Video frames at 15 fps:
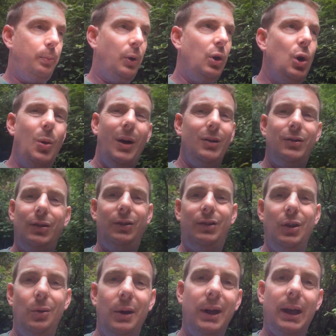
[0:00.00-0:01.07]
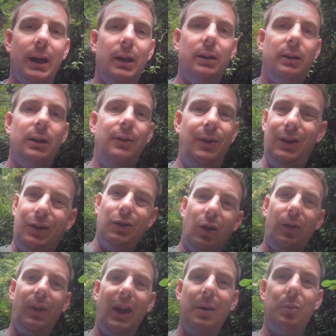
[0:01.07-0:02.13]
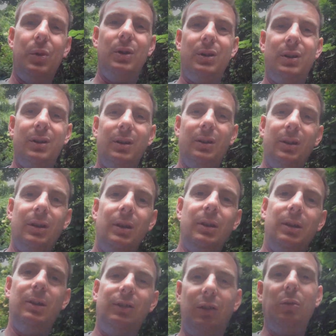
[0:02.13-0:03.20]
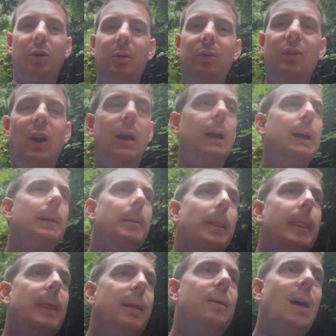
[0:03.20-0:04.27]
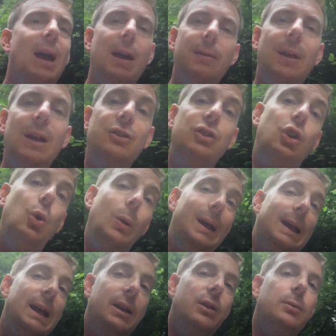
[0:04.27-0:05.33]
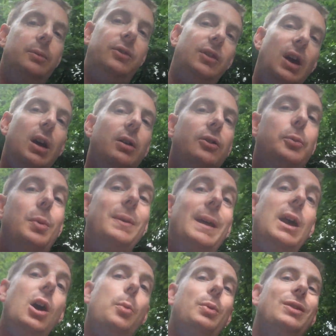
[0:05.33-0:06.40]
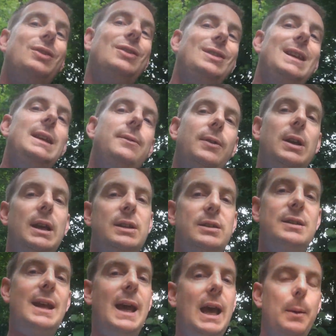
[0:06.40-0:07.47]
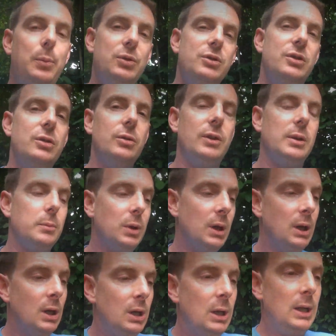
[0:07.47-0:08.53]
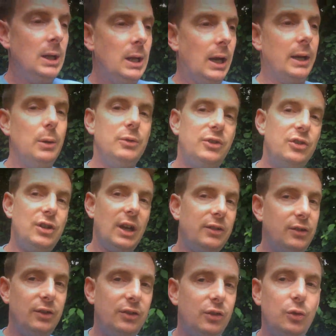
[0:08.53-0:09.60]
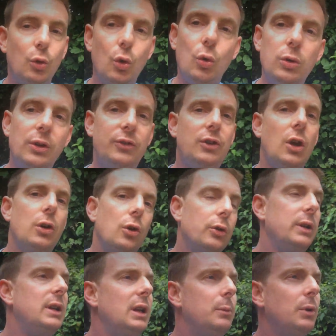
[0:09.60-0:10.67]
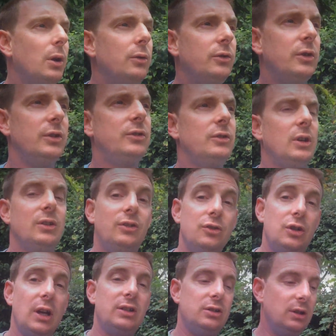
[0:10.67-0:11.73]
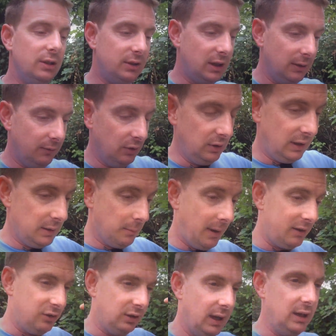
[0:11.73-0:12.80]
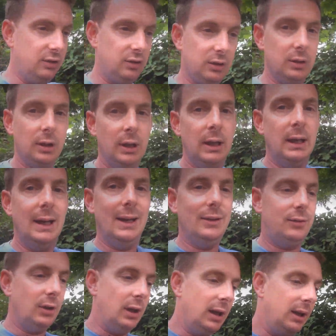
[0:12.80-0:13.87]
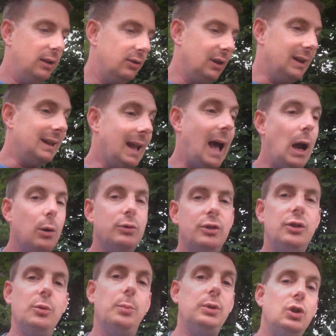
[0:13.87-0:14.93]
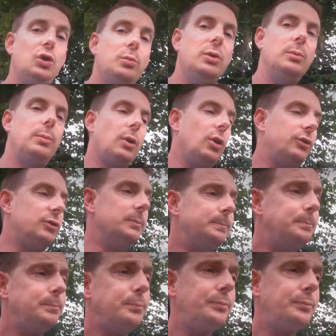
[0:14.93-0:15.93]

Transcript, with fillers: But who else is doing it if it's not them? You see what I'm saying? They're, they're doing it themselves, but they are perceiving it to happen to them. And I would suggest this is all that's going on in hypnosis. A suggestion is given, the imagination is, is allowed to bloom and blossom,